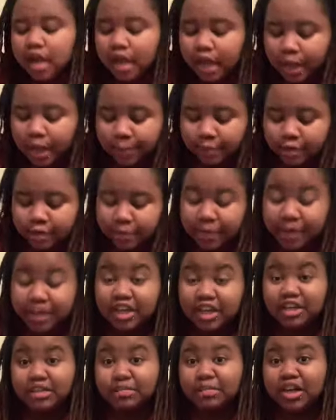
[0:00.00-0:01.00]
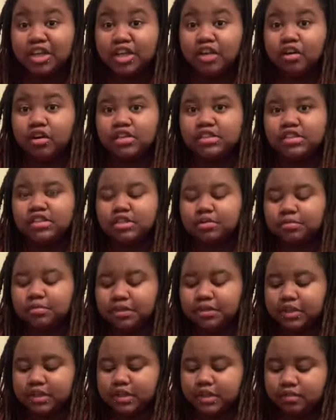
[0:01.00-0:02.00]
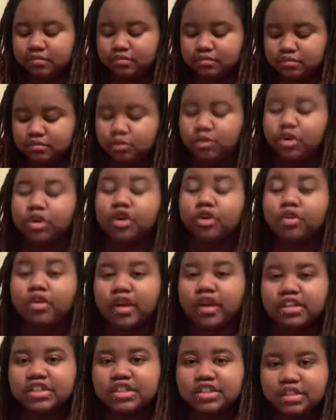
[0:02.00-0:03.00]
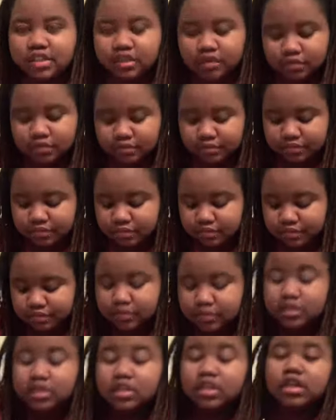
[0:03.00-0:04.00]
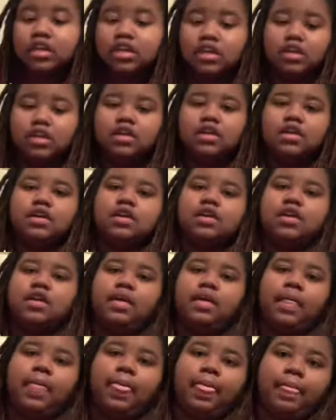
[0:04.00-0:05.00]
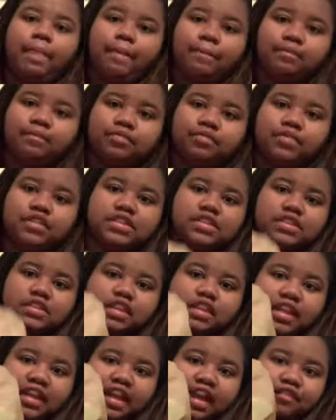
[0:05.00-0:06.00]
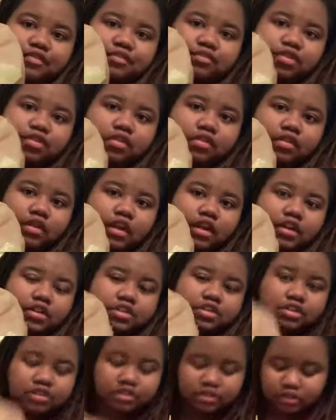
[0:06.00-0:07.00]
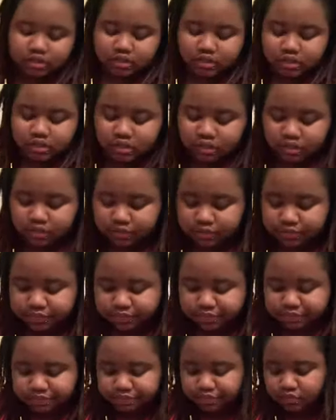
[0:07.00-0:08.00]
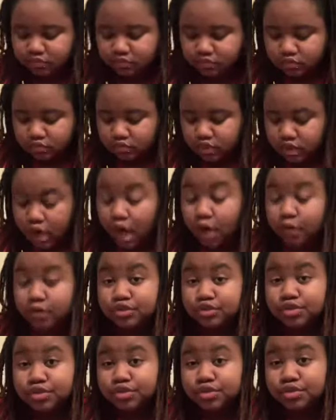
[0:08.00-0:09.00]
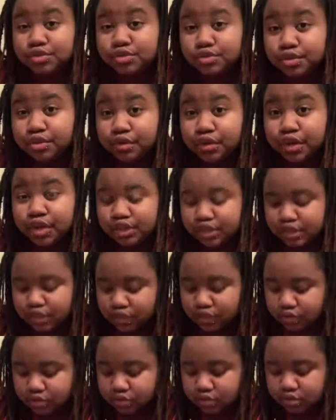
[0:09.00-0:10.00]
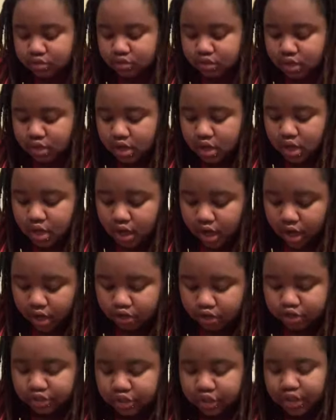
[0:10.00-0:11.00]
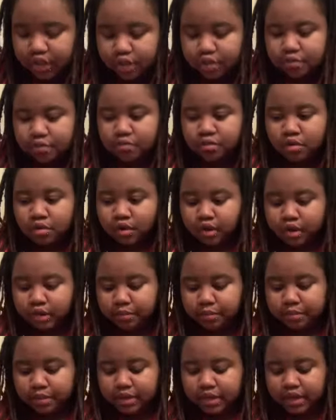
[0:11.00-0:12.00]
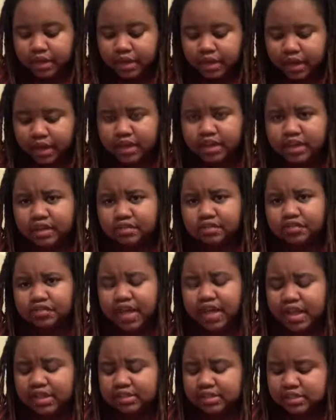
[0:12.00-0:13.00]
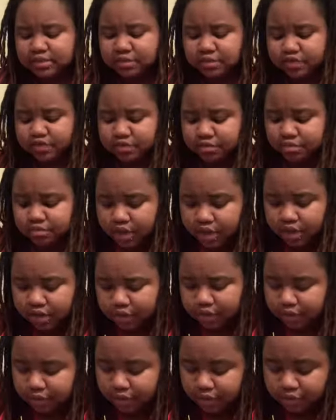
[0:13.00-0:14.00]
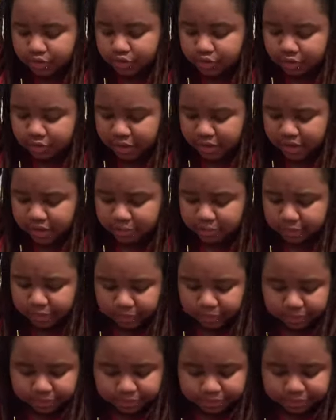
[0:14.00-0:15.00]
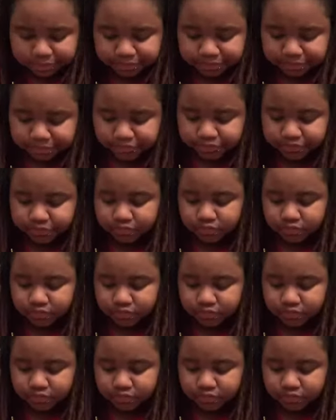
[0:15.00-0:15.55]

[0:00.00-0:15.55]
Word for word: i'm gonna make it my yard sale pickup well garage sale this is all i got from the garage so i went to two garage sales i was trying to go to more but i couldn't find some of them i don't i don't know why but mm -hmm.